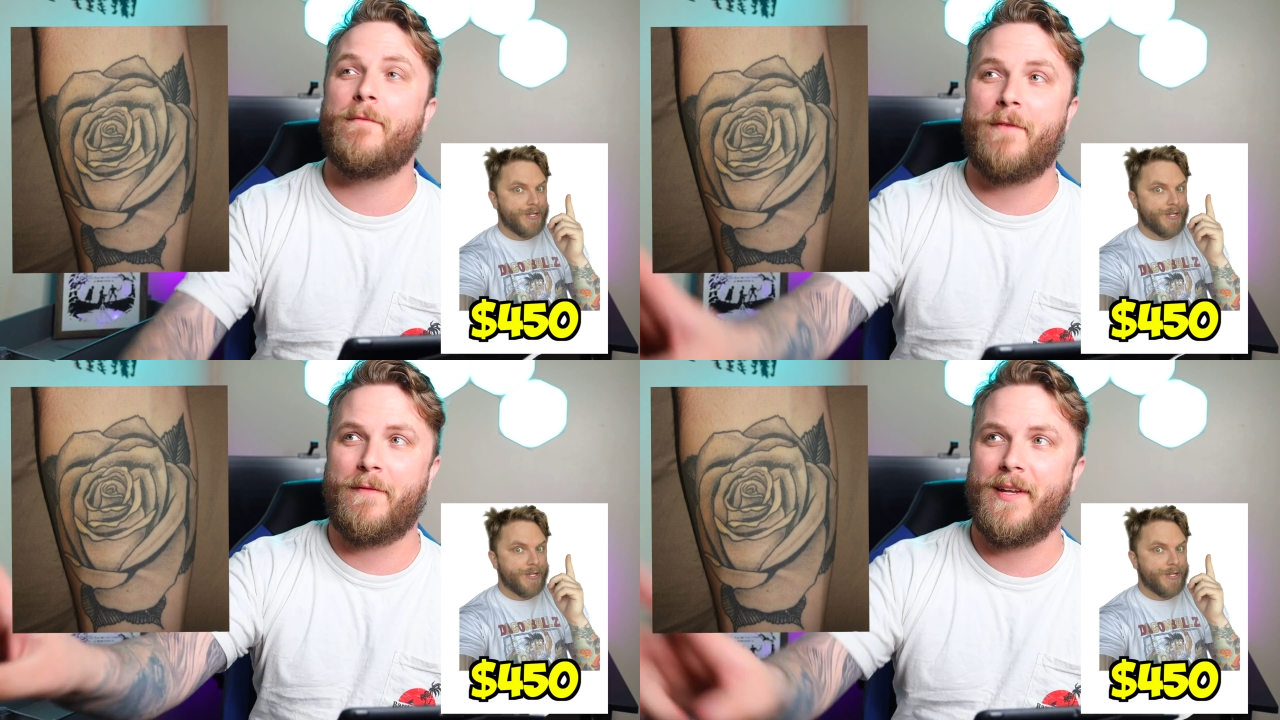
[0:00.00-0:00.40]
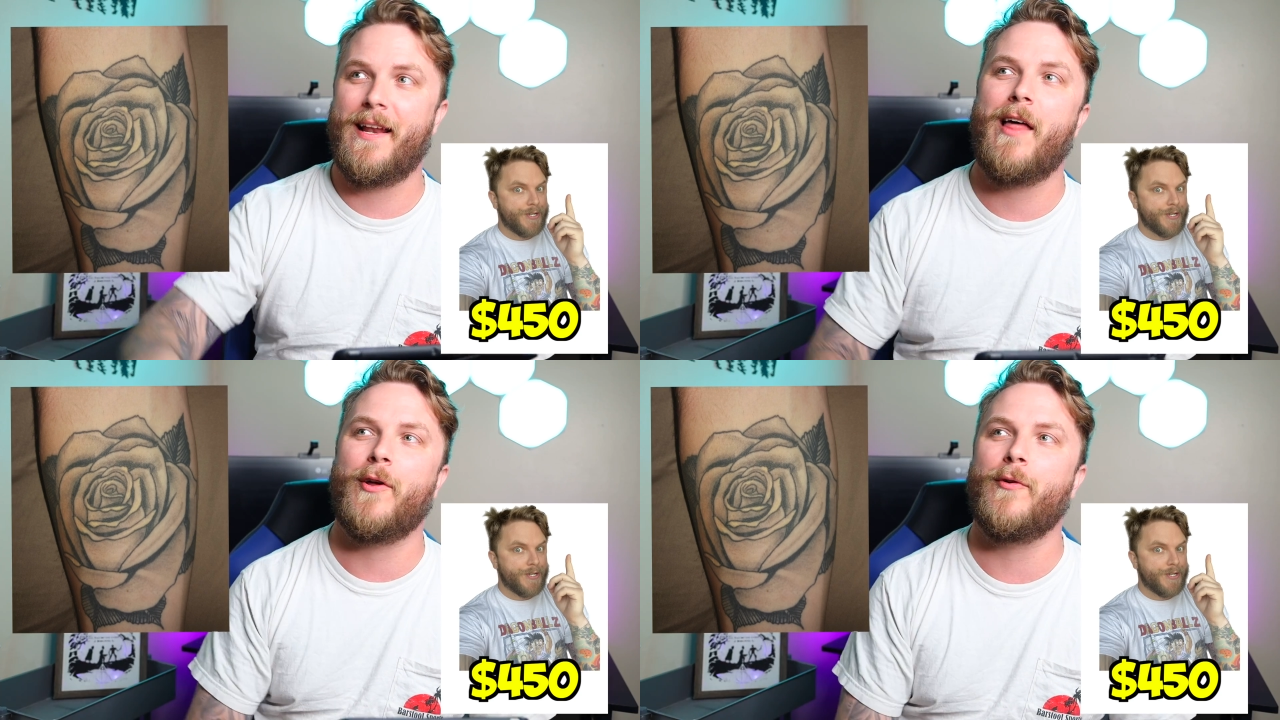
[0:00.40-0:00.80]
fifty
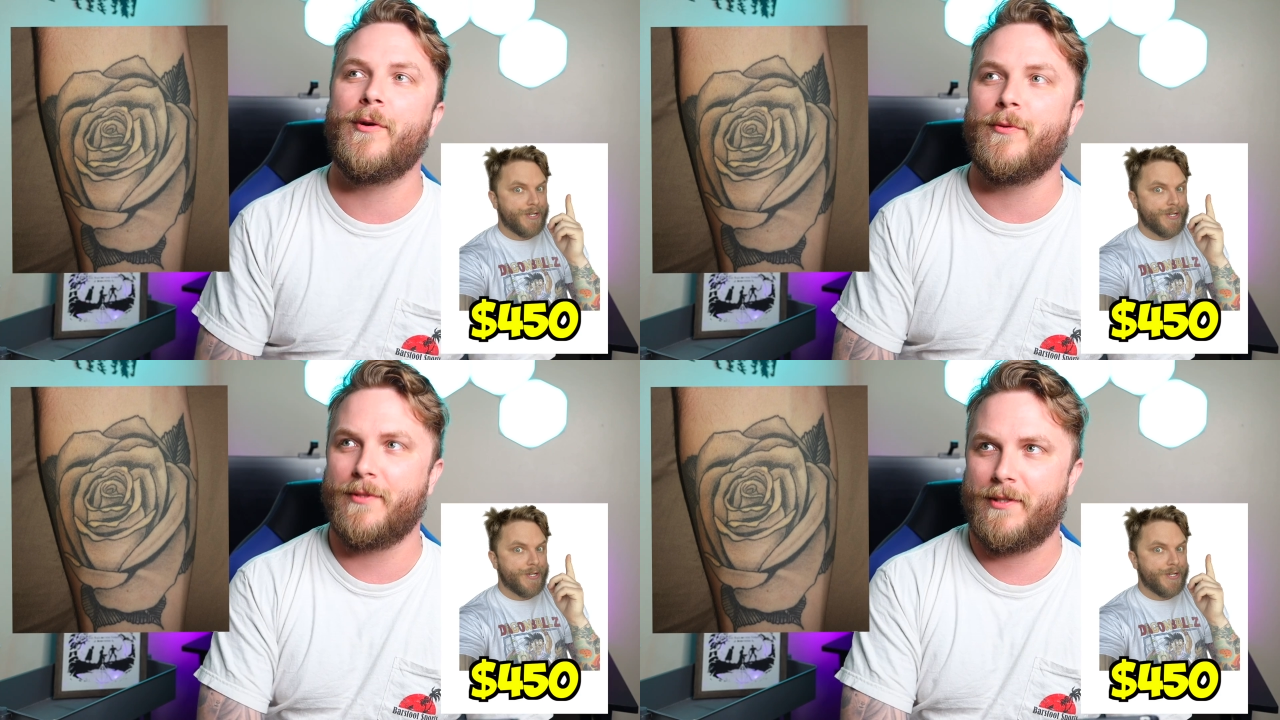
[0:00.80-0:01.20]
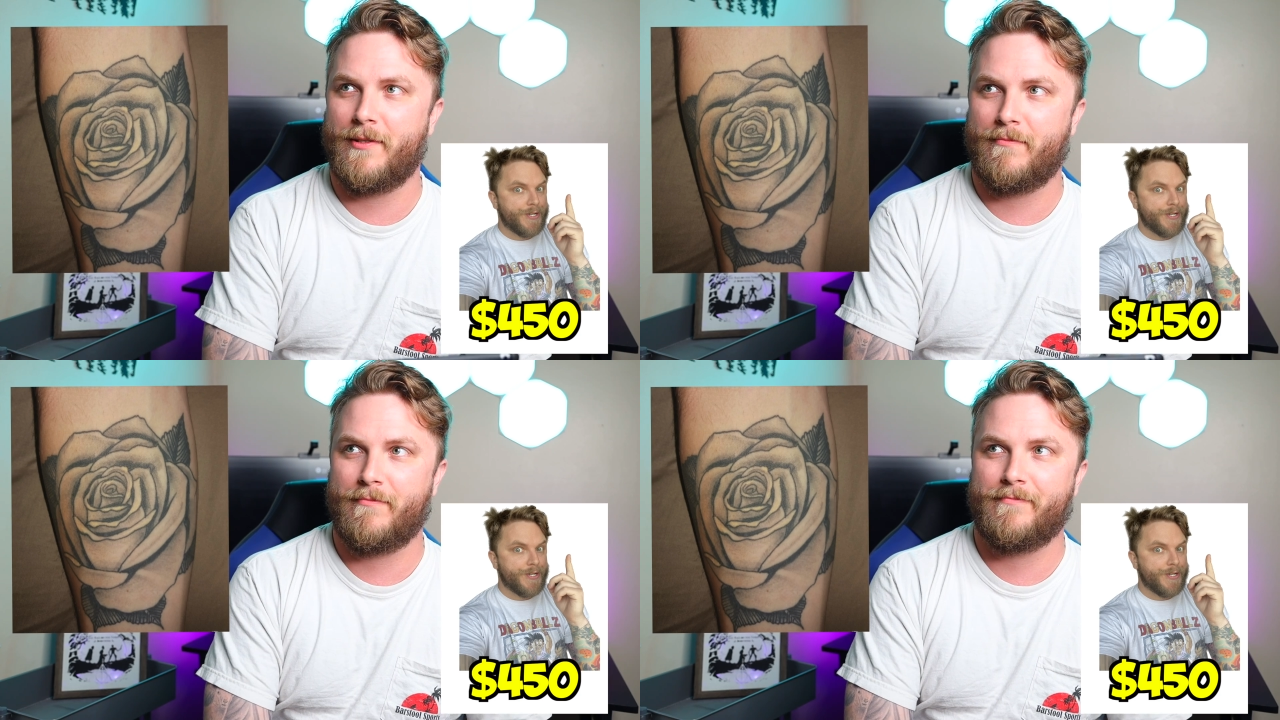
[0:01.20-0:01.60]
dollar rose.
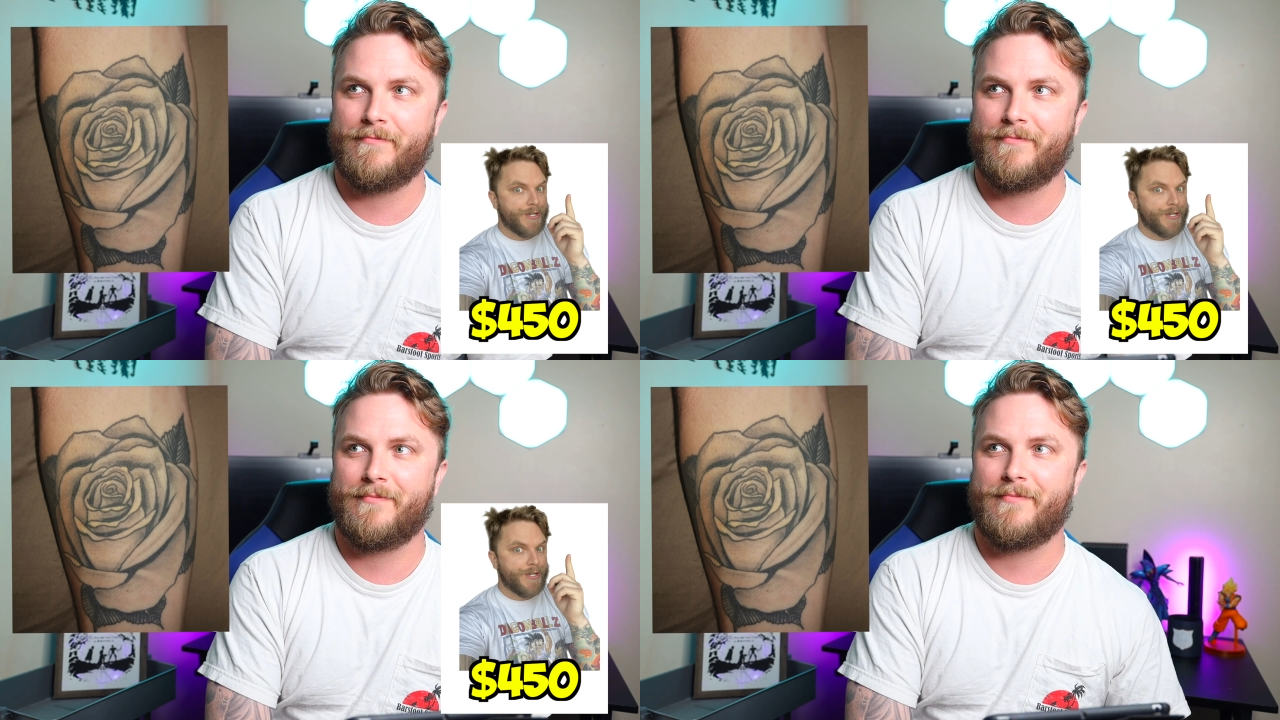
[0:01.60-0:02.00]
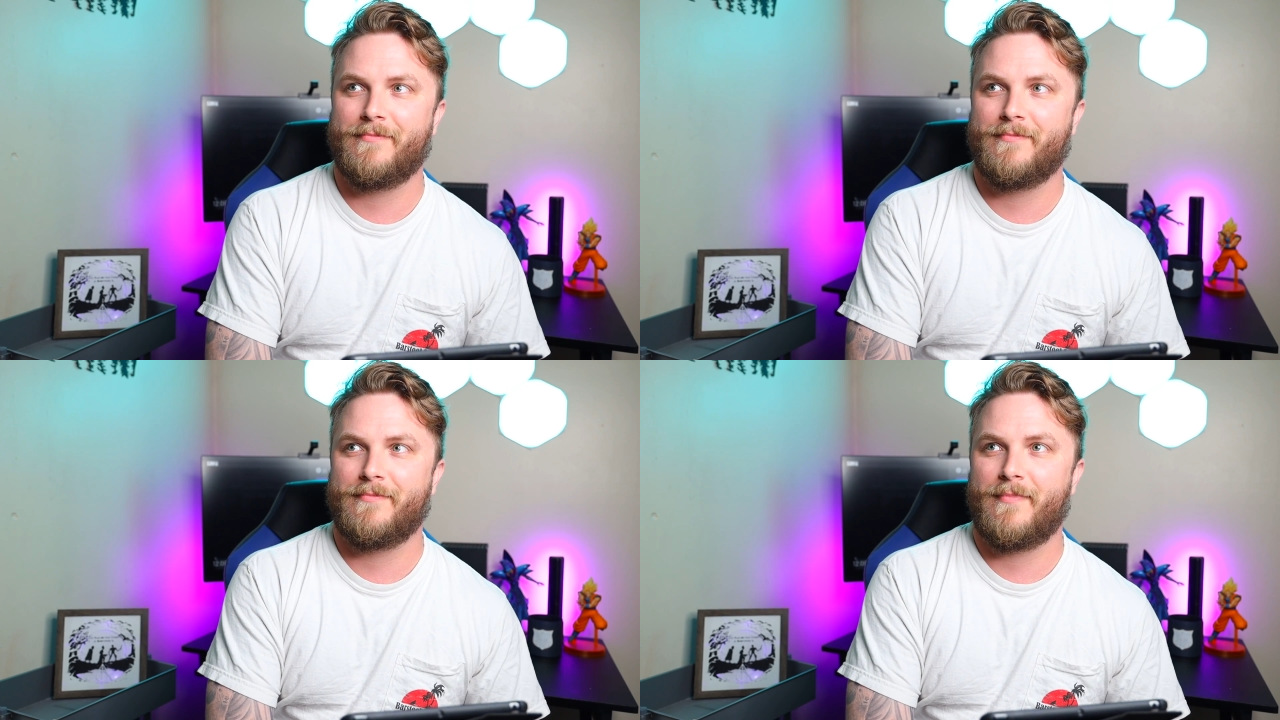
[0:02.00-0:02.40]

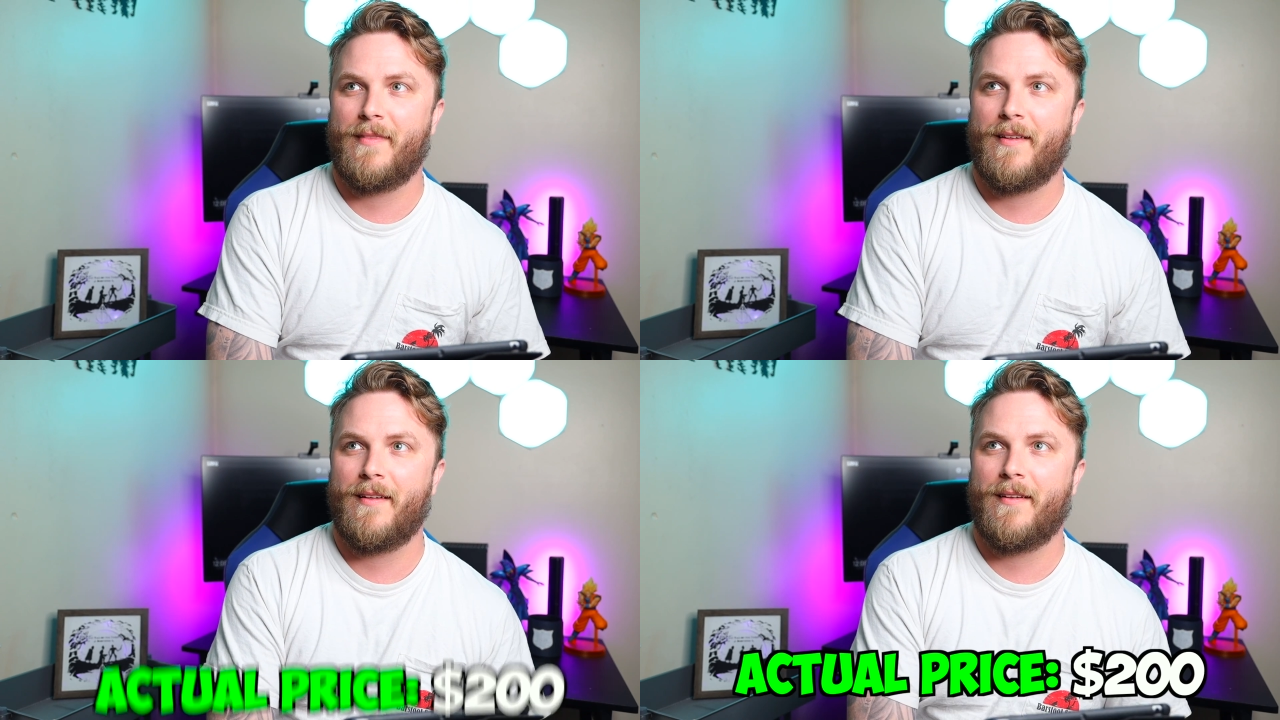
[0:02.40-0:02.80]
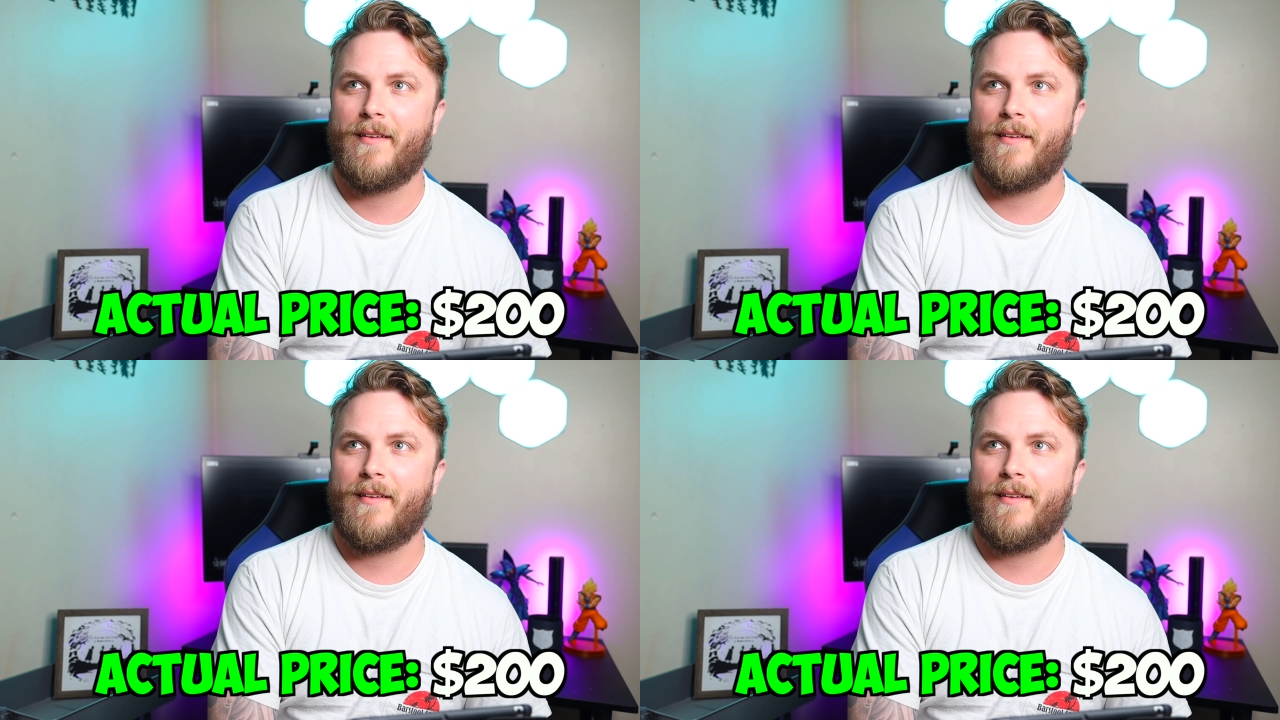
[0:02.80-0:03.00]
Only two